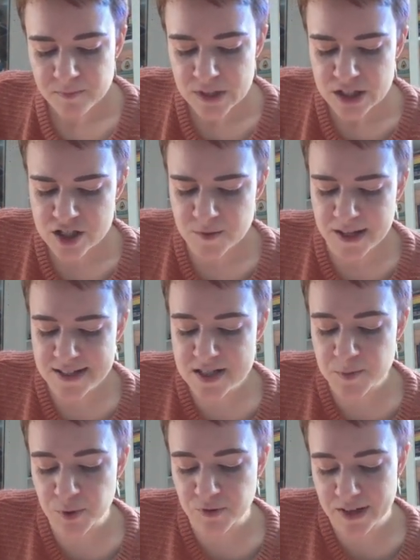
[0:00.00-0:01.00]
She begins to
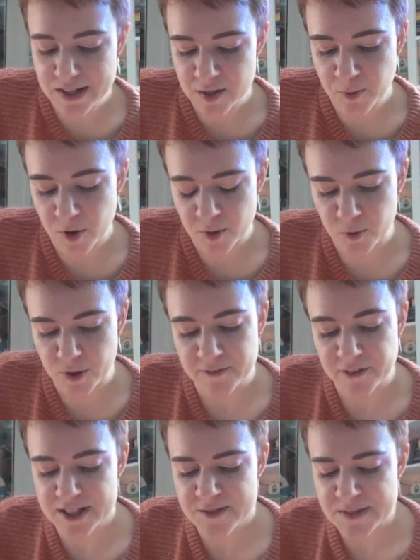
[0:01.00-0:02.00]
berate the poor boy
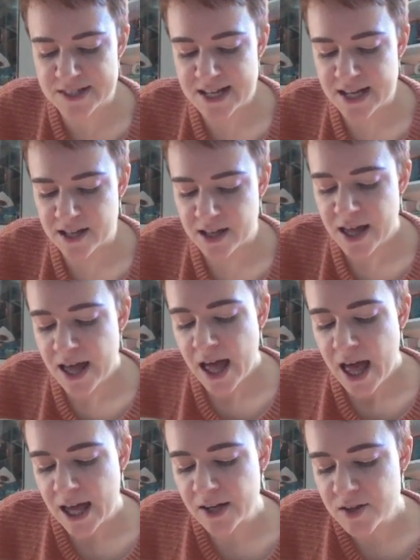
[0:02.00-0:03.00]
for his mistake,
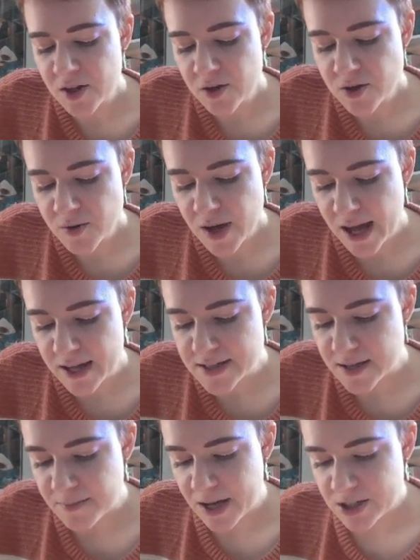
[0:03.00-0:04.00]
and though you had
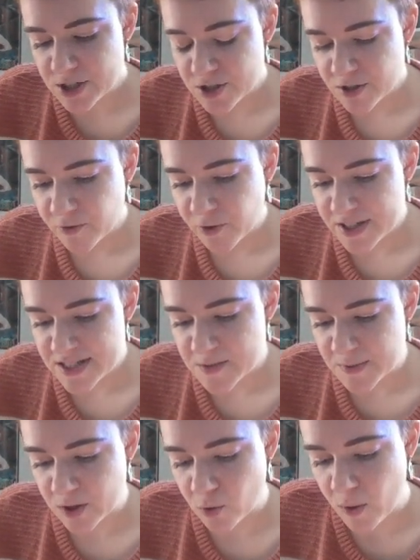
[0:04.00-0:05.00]
imagined her voice to
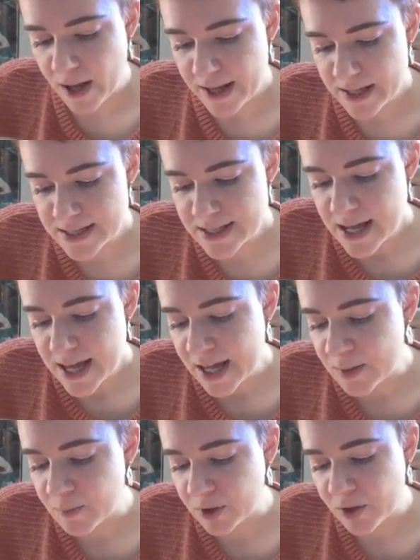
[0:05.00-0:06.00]
be quiet
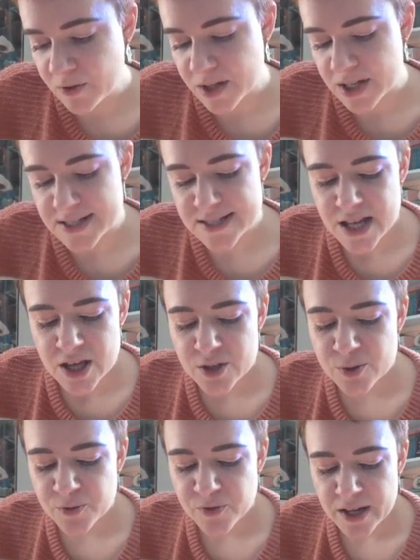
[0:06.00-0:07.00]
and melodious,
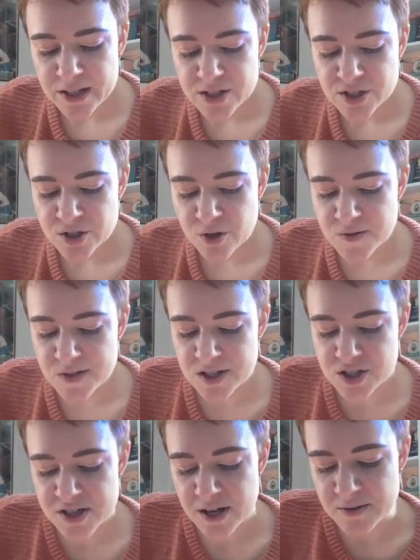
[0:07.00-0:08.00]
you find no such
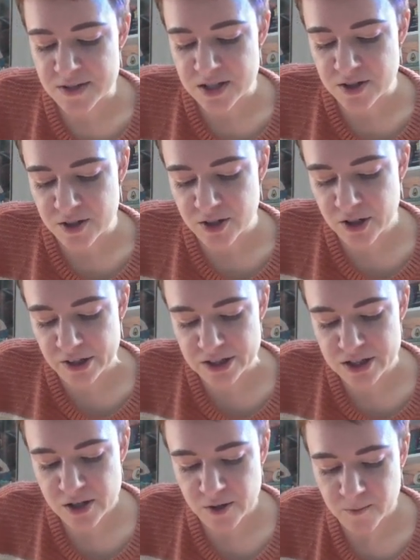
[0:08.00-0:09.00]
sounds in her current
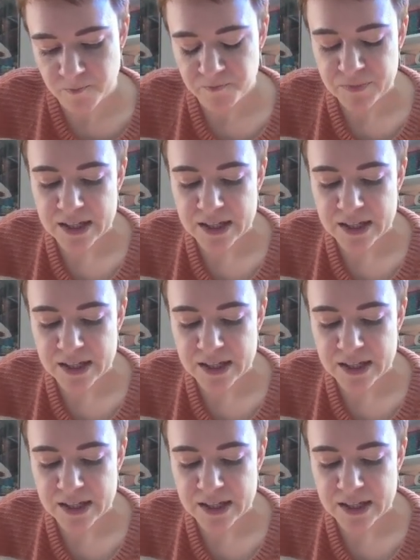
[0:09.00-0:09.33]
tone.